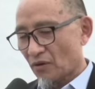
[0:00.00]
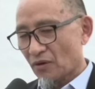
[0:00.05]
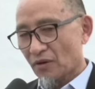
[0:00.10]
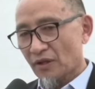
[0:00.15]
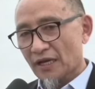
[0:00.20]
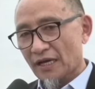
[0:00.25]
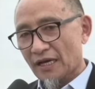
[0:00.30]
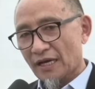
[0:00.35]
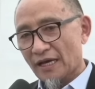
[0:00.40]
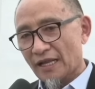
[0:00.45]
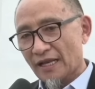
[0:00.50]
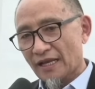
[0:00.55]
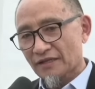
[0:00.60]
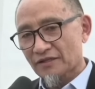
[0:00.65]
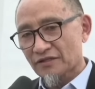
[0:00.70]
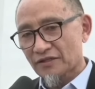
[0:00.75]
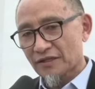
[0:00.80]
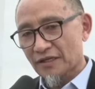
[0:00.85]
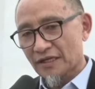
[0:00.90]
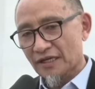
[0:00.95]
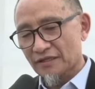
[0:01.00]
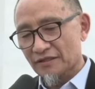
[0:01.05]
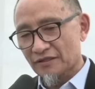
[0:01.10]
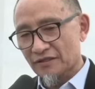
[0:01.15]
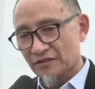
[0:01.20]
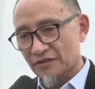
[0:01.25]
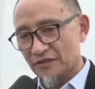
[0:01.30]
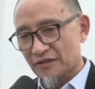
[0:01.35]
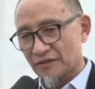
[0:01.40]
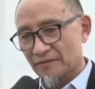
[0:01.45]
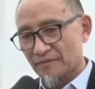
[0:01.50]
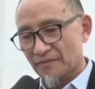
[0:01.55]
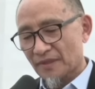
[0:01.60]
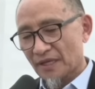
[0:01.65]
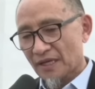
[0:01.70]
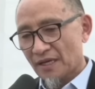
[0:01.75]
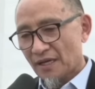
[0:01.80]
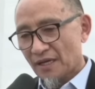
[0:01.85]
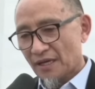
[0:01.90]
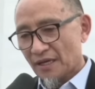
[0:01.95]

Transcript: whole election system